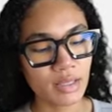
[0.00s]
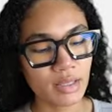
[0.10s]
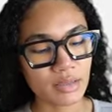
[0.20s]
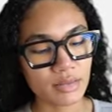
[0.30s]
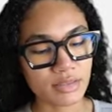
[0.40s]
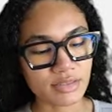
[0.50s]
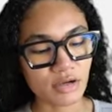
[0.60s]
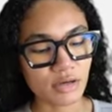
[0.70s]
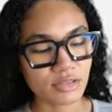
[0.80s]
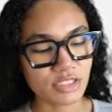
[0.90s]
This
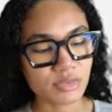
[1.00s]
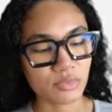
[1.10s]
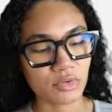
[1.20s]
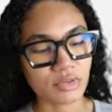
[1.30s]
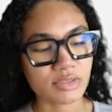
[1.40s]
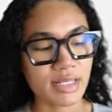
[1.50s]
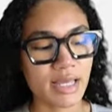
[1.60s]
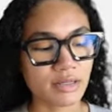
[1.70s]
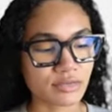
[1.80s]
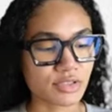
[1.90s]
all just boils
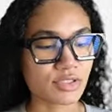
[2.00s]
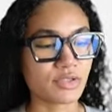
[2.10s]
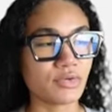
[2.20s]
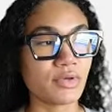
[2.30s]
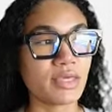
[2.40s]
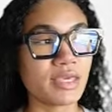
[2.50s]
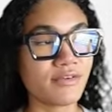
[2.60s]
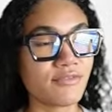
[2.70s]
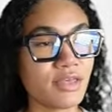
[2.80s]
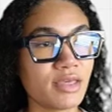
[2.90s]
down to
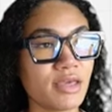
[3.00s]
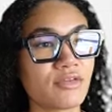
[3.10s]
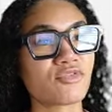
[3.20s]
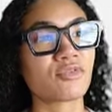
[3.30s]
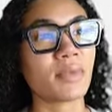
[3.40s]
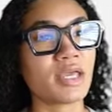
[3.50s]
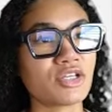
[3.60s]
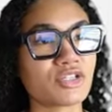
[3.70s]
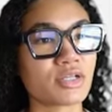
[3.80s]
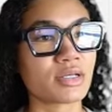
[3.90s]
giving
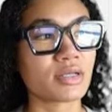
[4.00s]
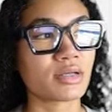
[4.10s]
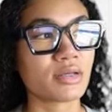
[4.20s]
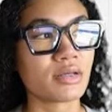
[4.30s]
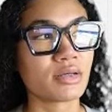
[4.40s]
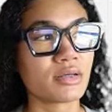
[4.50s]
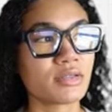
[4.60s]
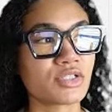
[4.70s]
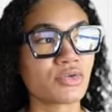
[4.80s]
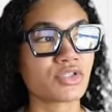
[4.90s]
information
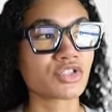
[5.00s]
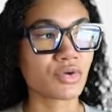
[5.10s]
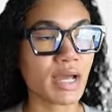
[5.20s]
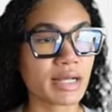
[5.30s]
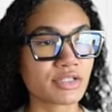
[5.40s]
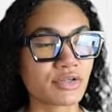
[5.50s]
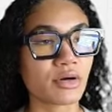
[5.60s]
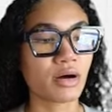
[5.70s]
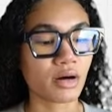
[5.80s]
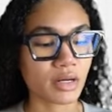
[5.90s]
to attract your
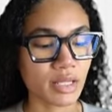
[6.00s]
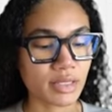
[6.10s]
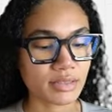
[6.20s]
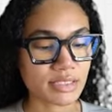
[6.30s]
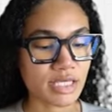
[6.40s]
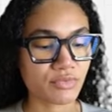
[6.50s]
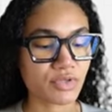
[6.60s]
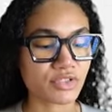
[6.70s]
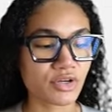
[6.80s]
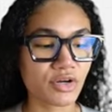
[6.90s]
audience. In
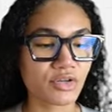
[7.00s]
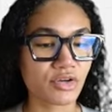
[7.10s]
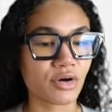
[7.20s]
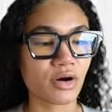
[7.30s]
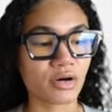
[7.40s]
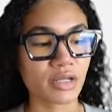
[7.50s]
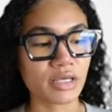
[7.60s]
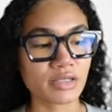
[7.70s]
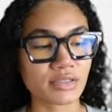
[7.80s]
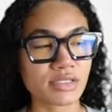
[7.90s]
return, your
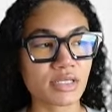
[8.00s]
audience